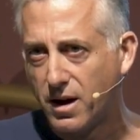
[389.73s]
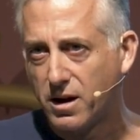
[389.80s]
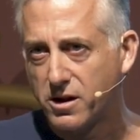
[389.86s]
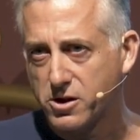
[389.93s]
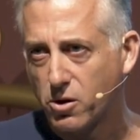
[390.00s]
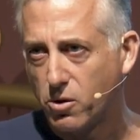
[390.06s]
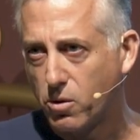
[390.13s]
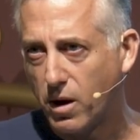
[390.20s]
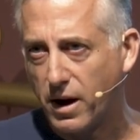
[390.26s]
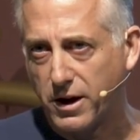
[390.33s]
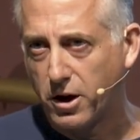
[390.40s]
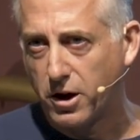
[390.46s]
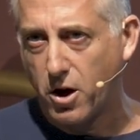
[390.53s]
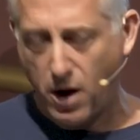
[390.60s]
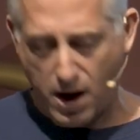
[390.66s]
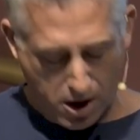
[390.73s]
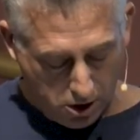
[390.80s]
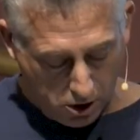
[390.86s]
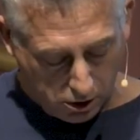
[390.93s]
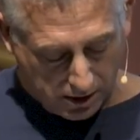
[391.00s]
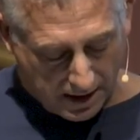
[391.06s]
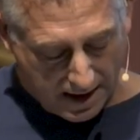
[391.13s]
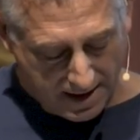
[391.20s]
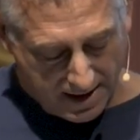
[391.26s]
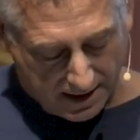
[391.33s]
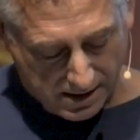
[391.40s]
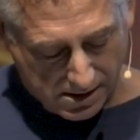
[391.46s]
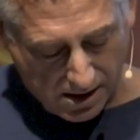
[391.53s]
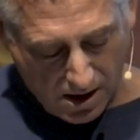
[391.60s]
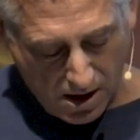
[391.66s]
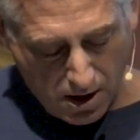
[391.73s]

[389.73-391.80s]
So I don't know how good that is,